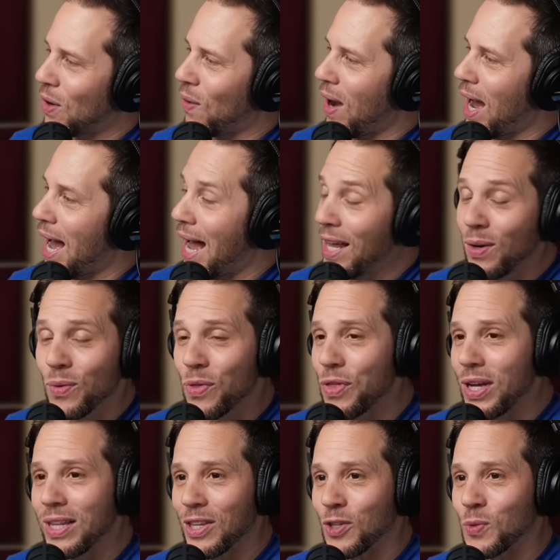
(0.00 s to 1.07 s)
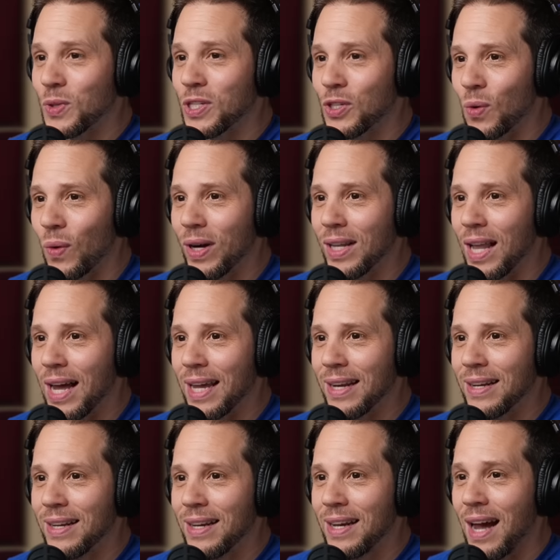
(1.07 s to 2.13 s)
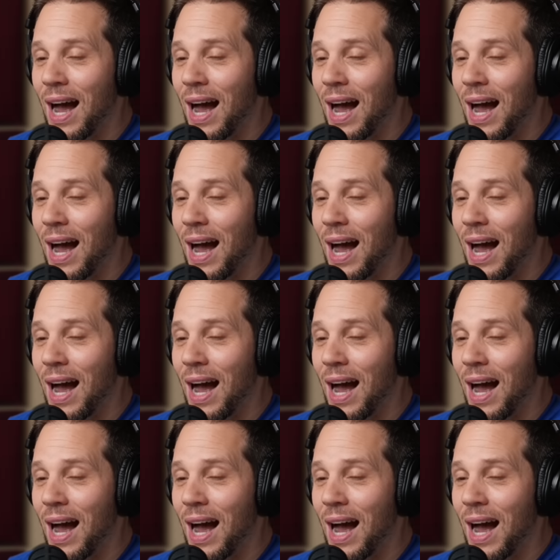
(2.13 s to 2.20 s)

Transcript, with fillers: So I don't think this was storyline.